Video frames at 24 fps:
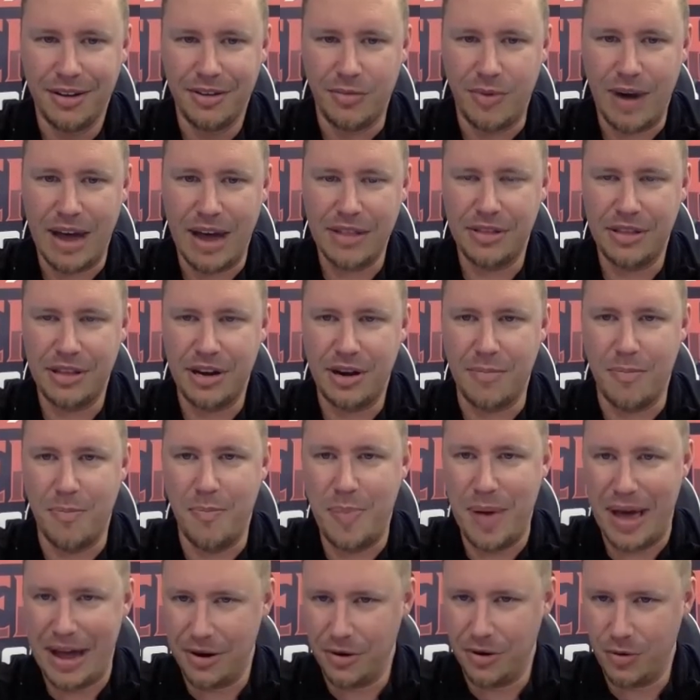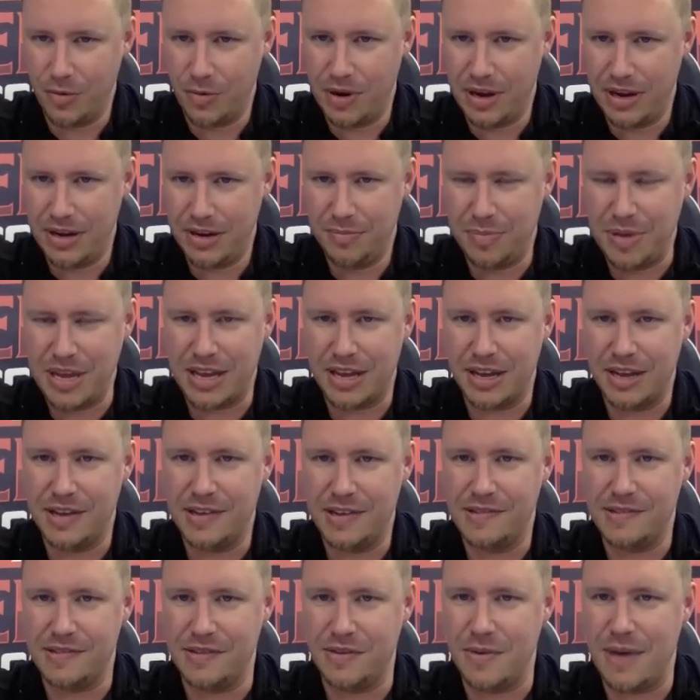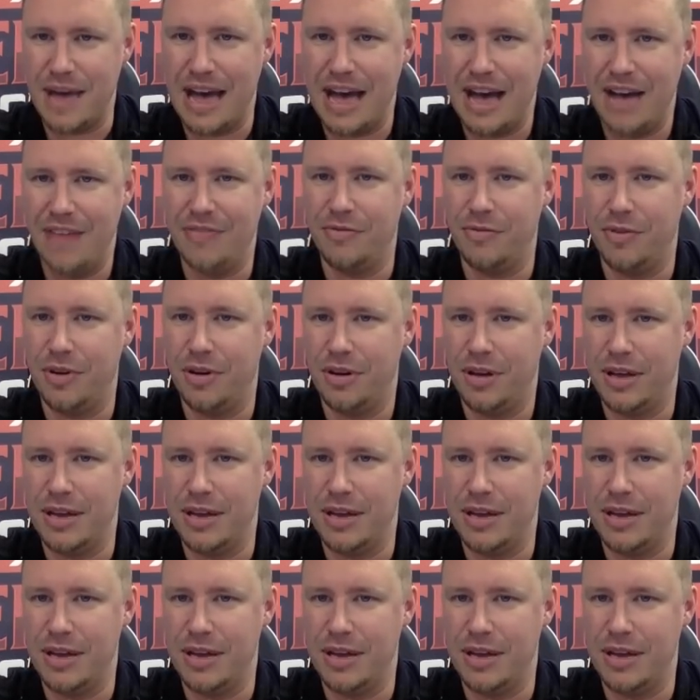rather than a better one because you have